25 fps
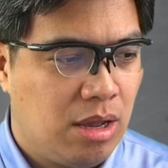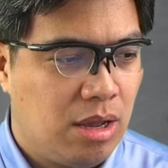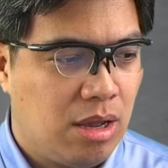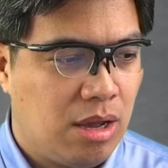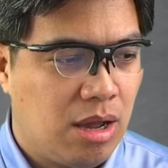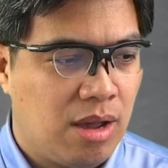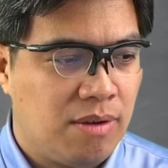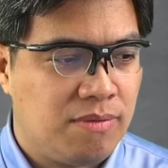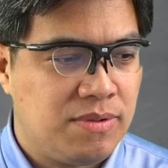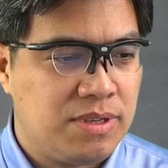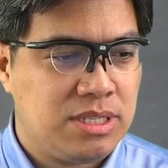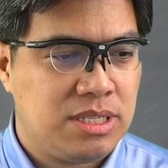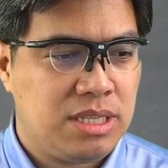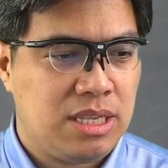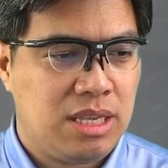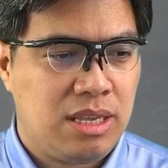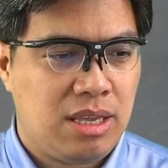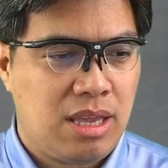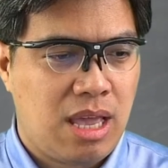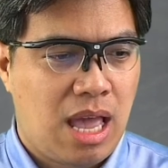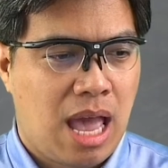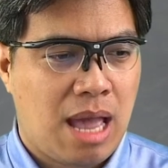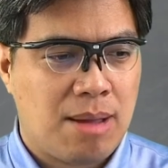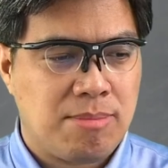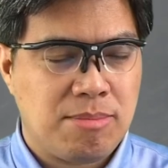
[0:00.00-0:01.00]

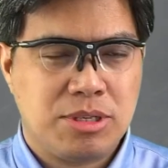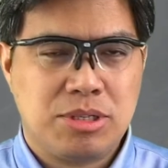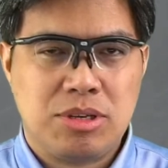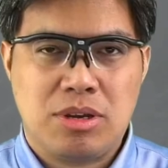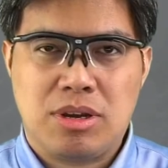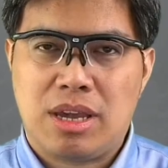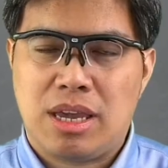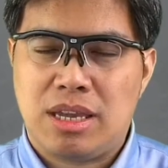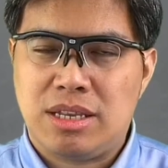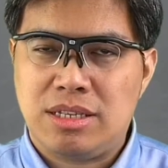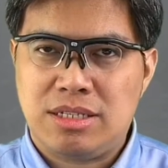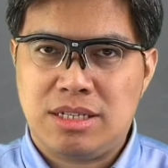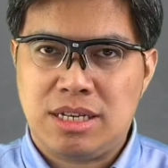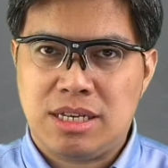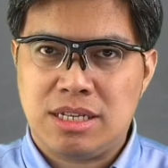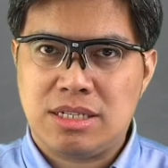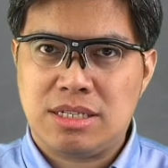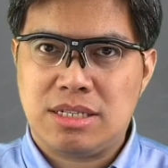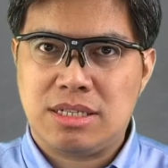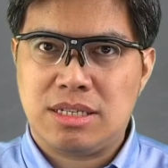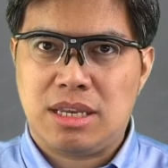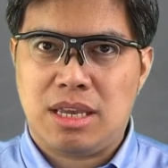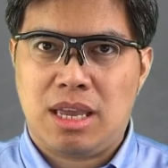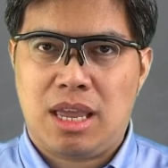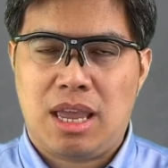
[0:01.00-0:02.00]
Obviously, Amazon can
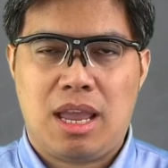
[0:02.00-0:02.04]
just,